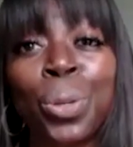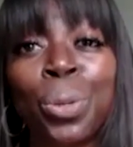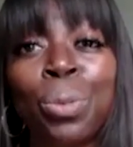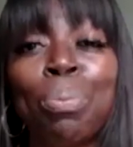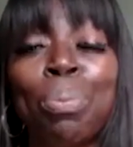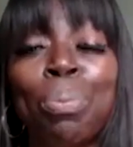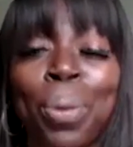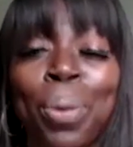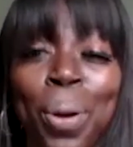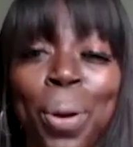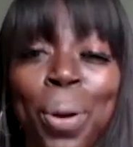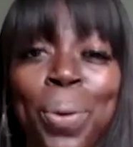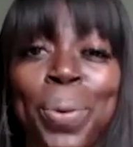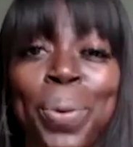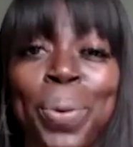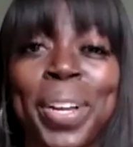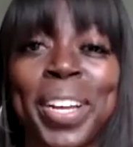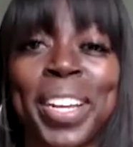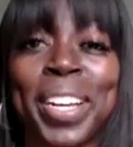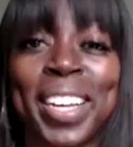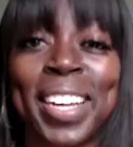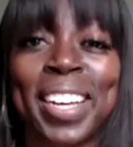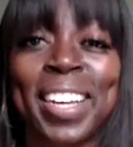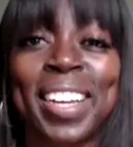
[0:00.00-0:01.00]
you
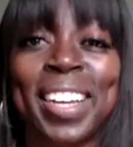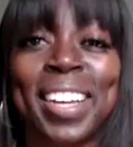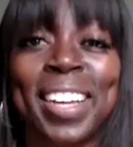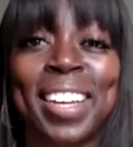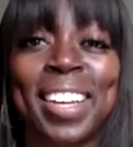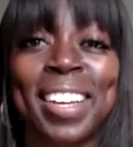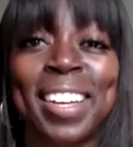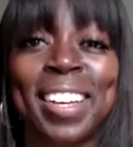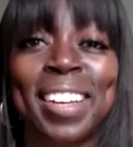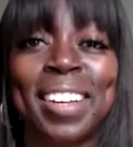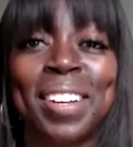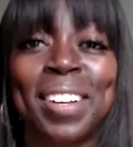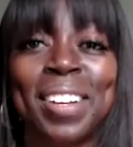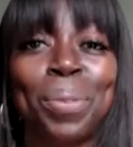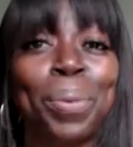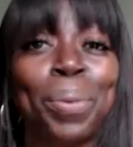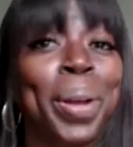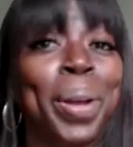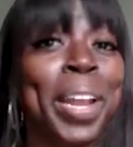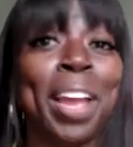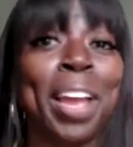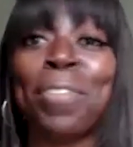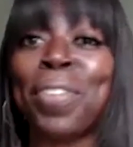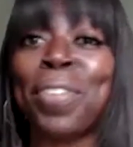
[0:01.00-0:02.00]
broke,
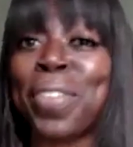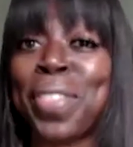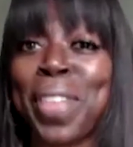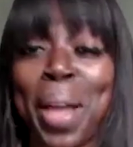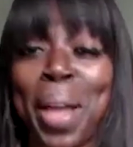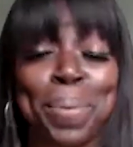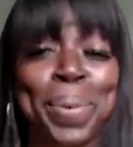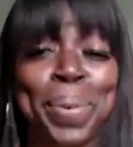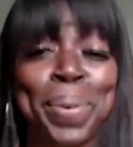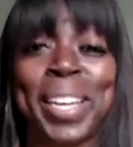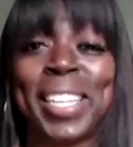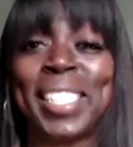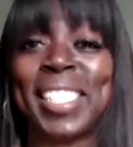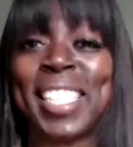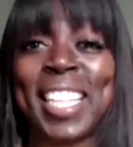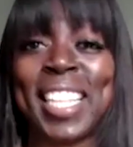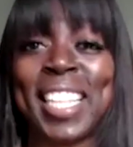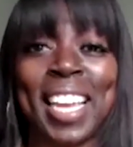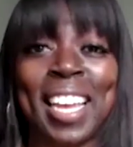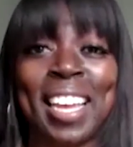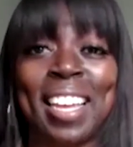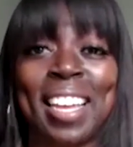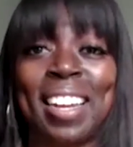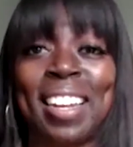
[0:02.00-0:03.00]
whatever that was
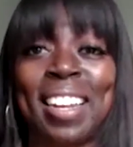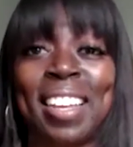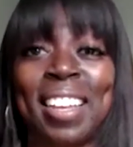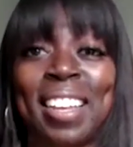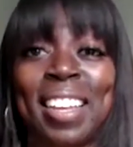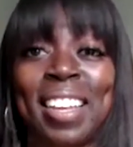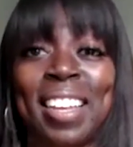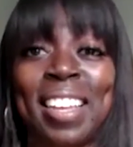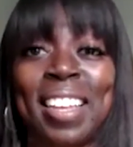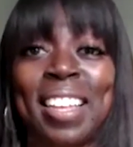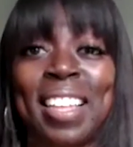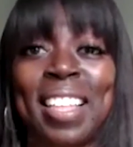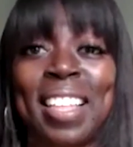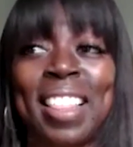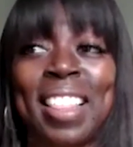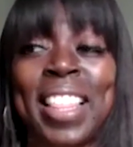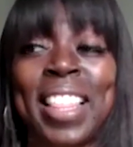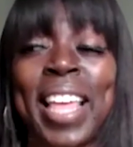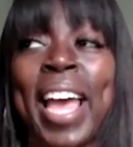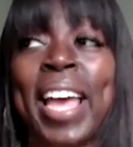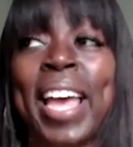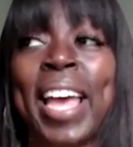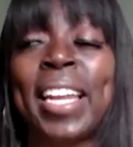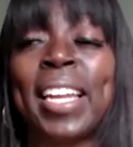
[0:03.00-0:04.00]
then,
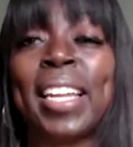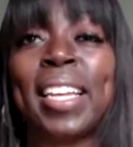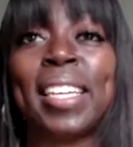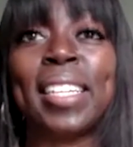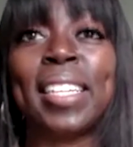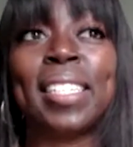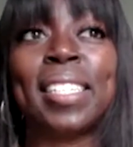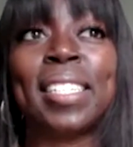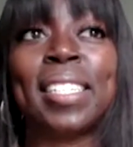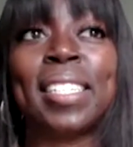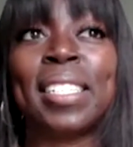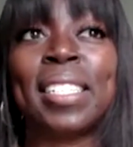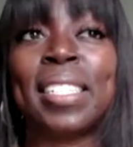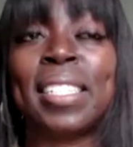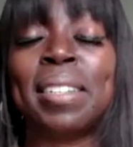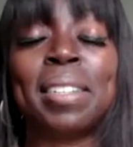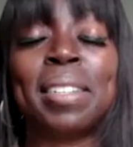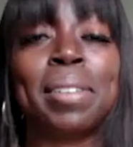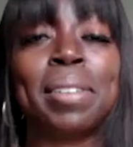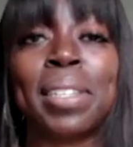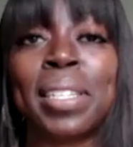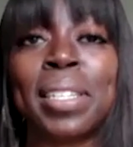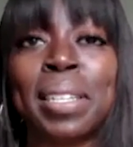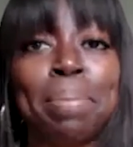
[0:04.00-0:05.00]
that
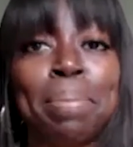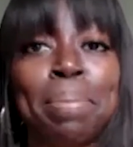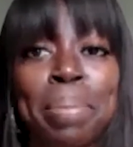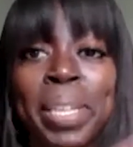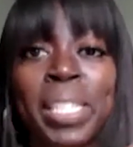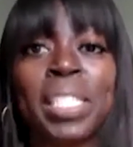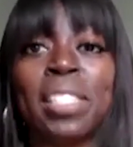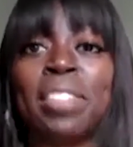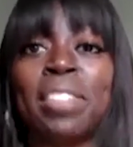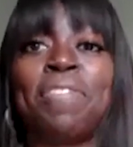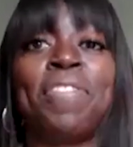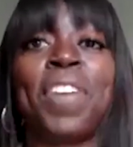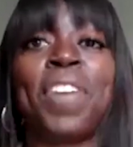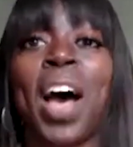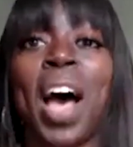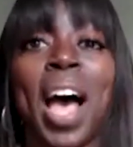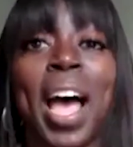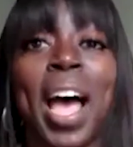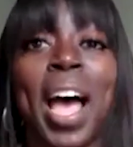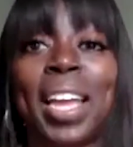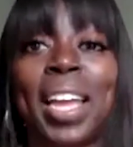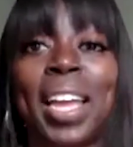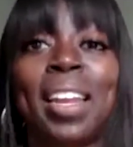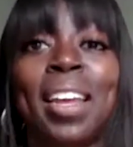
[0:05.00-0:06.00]

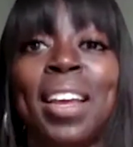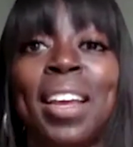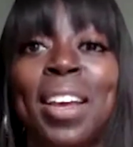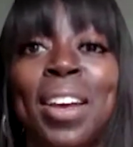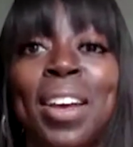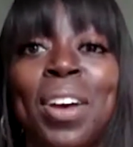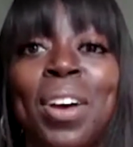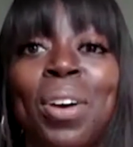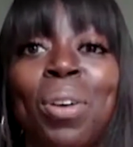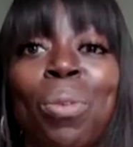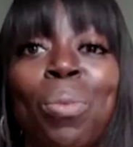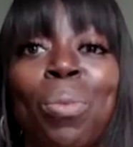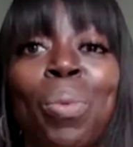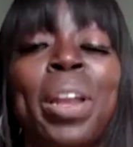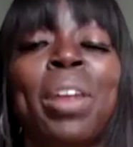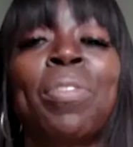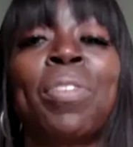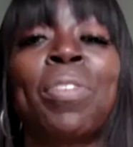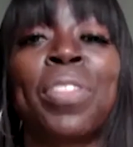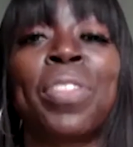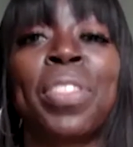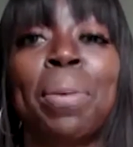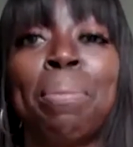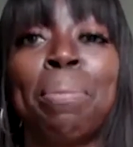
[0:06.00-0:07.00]
demystified
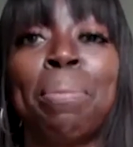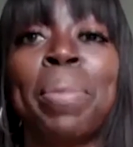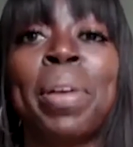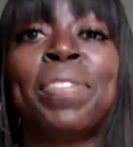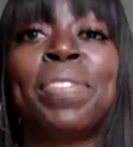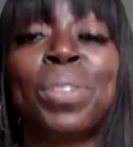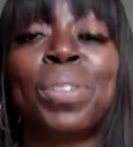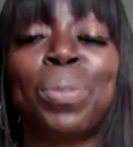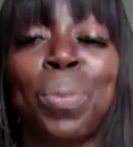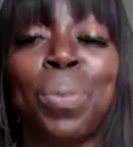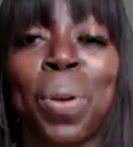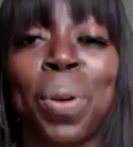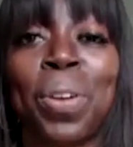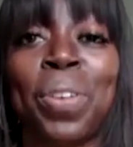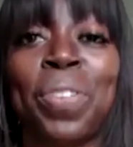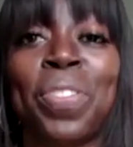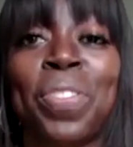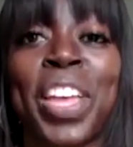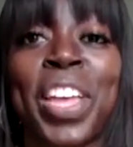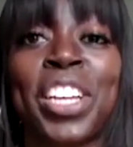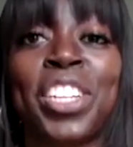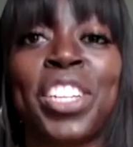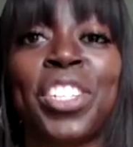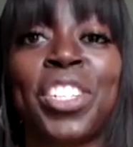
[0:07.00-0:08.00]
whatever the myths
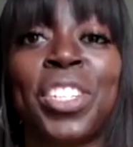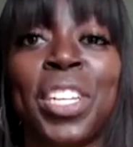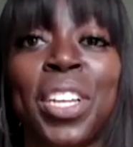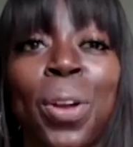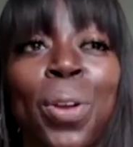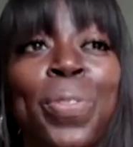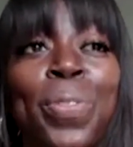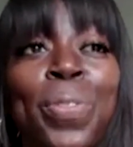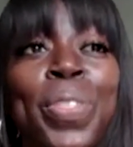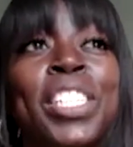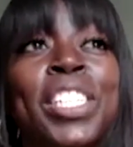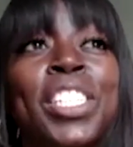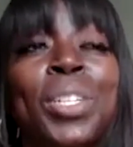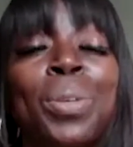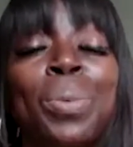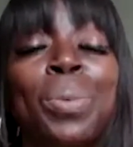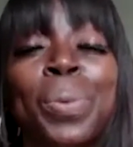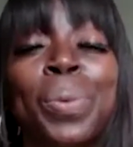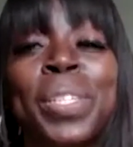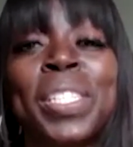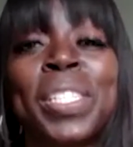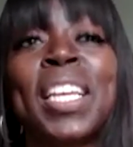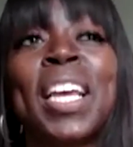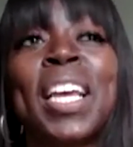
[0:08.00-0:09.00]
were that she heard, that she
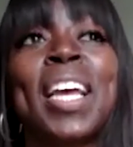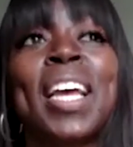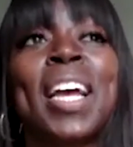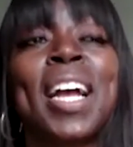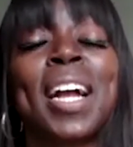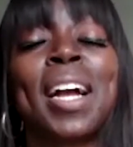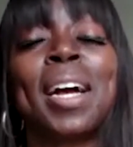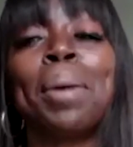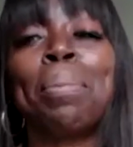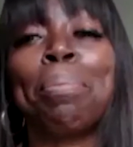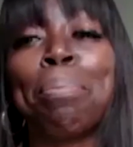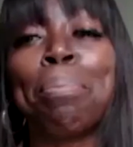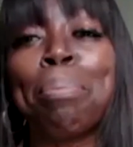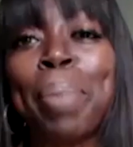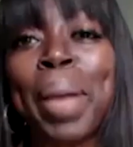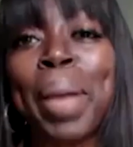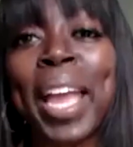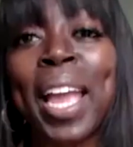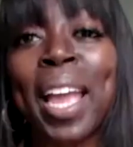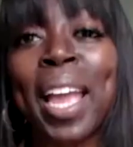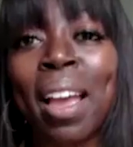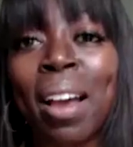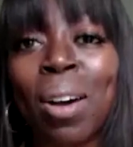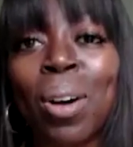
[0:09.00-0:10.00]
was
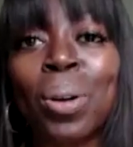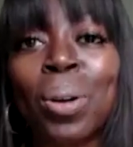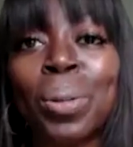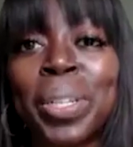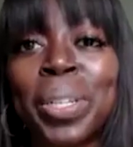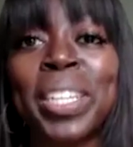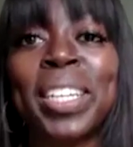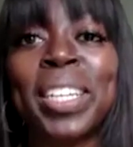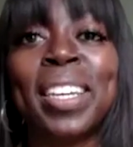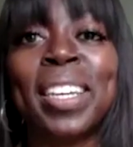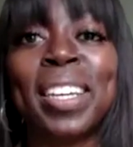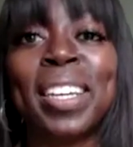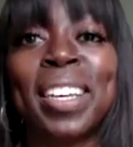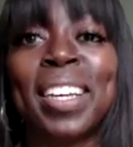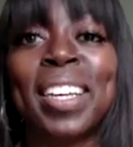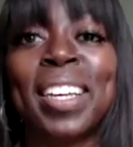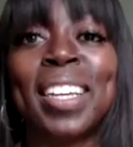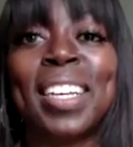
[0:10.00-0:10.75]
compelled